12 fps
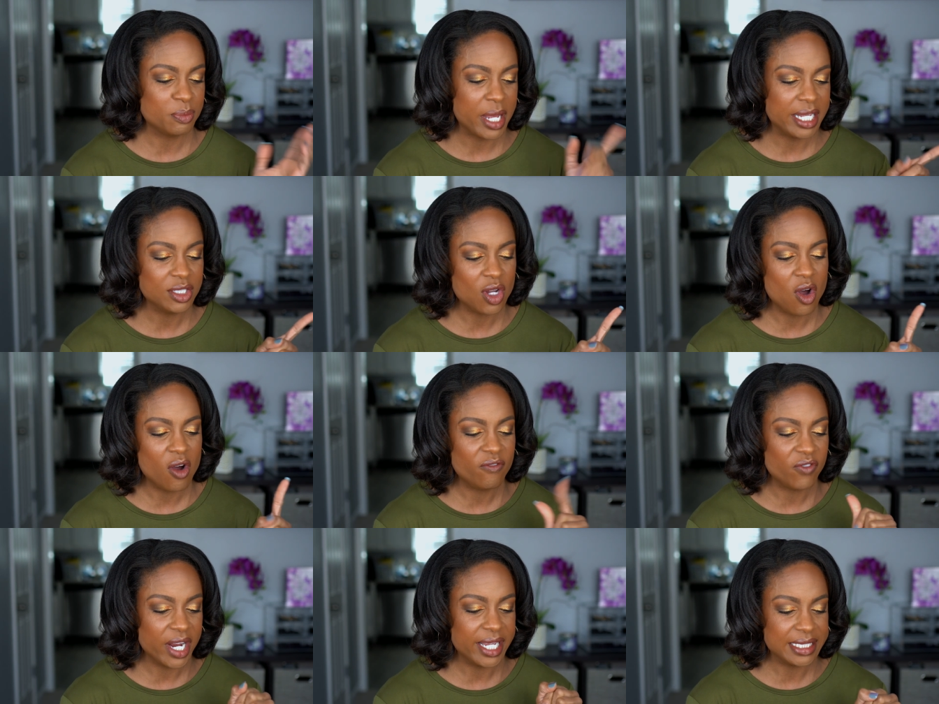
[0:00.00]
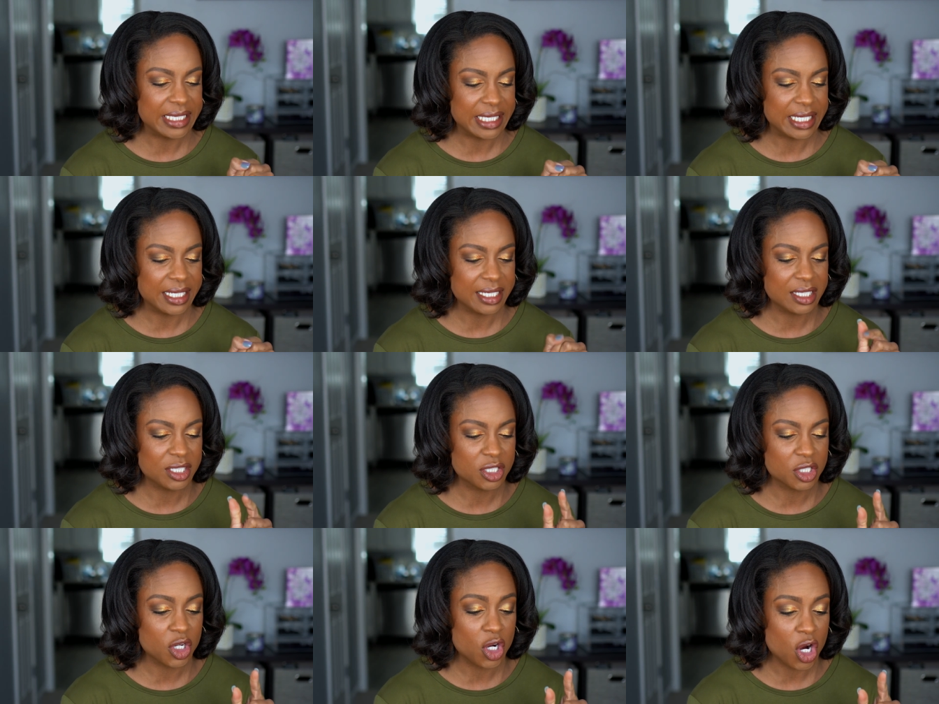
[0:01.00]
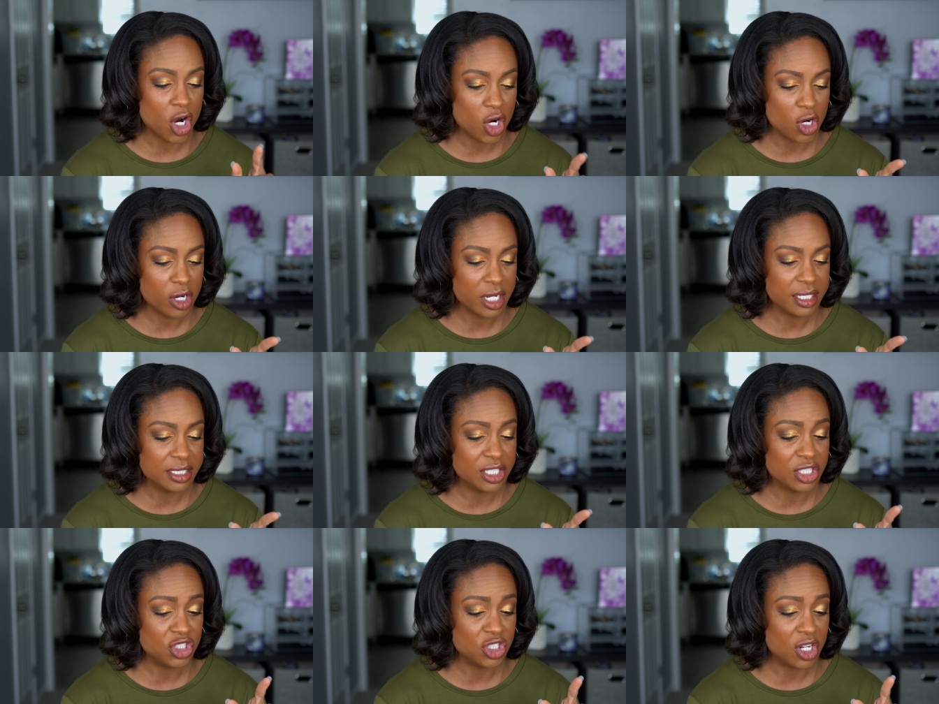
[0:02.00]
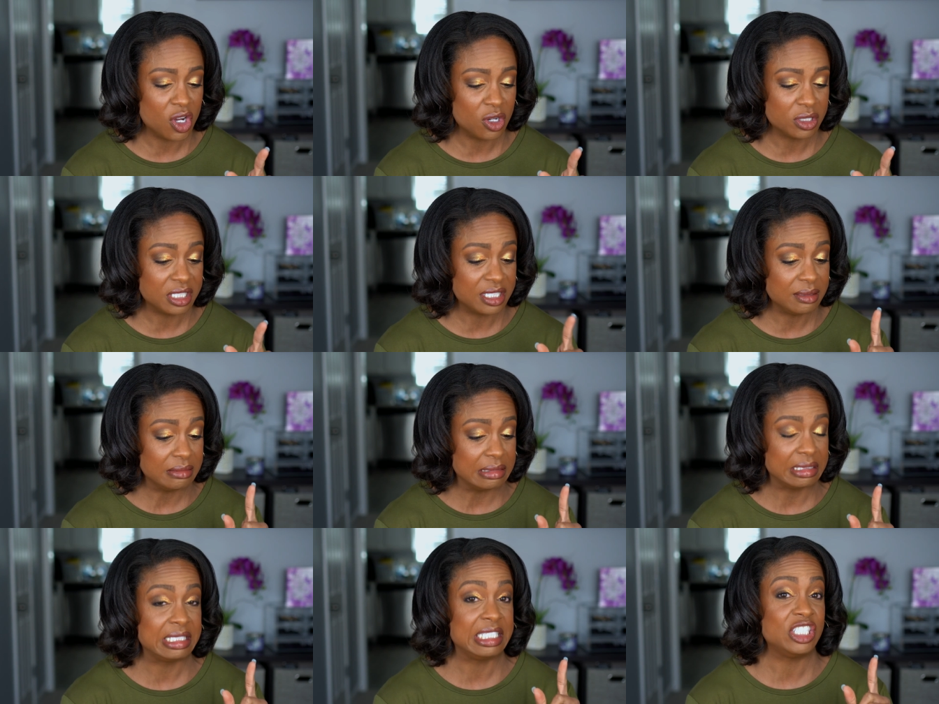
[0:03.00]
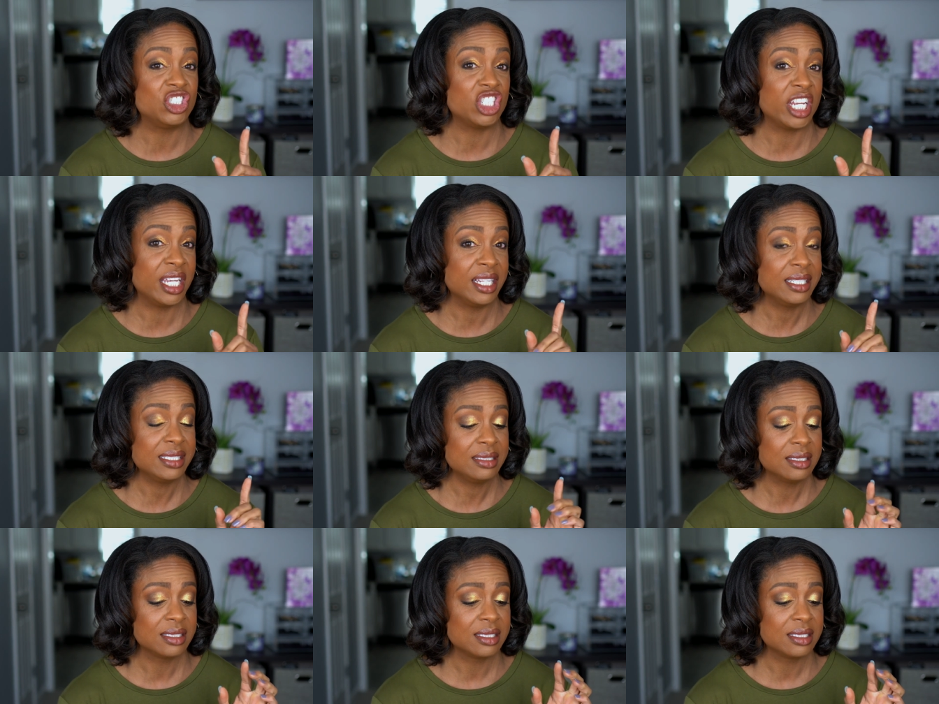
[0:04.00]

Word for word: Maison Francis Kirk Dijon, Dijon